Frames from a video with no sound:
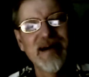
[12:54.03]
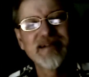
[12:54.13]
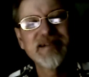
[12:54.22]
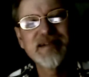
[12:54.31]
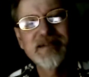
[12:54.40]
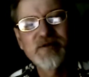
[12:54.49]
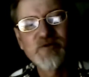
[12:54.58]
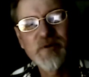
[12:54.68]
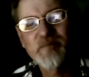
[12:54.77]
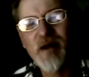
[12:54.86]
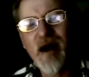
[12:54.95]
and Jesus
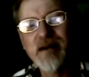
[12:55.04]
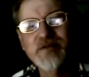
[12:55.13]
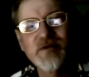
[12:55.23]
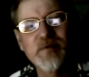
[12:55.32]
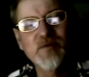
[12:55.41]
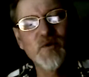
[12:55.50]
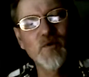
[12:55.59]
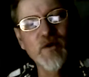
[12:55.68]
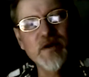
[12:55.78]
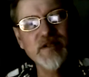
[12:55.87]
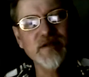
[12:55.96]
replies to him, the
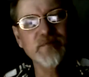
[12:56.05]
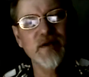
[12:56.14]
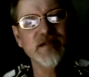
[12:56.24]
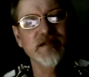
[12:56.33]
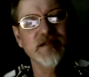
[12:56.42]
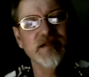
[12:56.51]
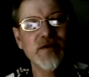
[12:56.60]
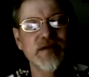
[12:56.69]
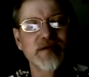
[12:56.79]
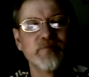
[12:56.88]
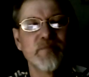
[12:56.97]
works you must
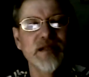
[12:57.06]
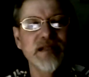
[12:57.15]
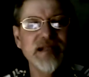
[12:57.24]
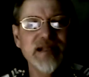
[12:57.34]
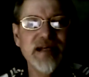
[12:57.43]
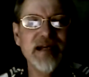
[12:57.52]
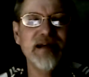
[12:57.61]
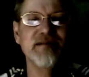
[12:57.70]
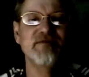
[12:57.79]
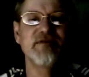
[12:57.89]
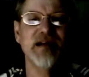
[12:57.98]
do is
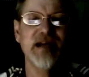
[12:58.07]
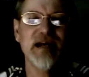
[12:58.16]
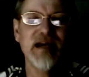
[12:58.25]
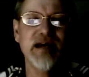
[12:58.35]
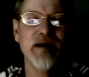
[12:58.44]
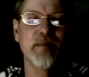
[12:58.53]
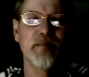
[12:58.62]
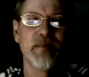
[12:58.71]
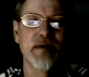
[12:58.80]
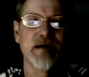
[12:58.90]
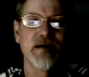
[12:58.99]
believe in him
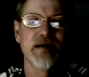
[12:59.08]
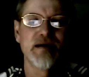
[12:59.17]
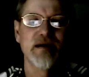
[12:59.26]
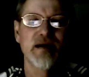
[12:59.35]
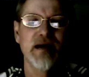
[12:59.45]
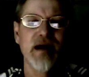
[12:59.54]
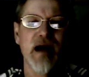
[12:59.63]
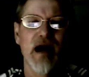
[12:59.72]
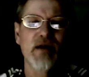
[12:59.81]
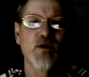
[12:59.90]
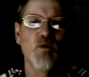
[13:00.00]

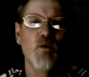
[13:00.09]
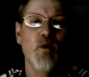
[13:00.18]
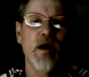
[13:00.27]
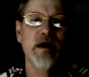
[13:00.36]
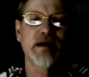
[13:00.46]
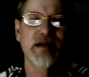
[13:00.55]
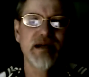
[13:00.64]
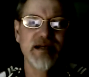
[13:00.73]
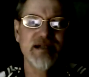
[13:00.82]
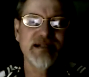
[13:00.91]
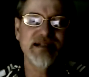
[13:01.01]
and the one
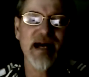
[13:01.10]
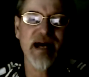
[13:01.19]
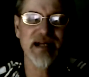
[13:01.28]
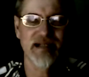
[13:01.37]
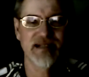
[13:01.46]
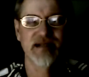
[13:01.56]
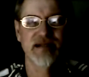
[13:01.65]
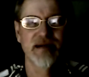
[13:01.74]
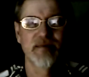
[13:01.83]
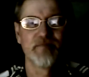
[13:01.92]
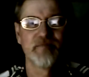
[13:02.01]
he sent.
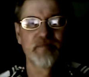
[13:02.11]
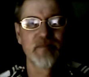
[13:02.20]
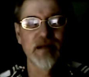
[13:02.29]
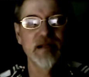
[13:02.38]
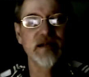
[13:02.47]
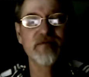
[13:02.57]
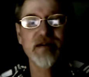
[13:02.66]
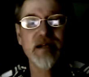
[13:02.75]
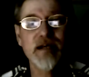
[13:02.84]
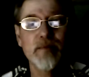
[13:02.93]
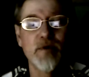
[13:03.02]
Believe
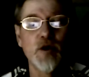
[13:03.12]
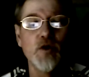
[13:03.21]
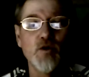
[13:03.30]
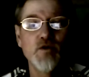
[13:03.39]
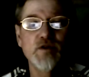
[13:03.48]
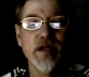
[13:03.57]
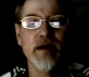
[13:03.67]
in him. Who's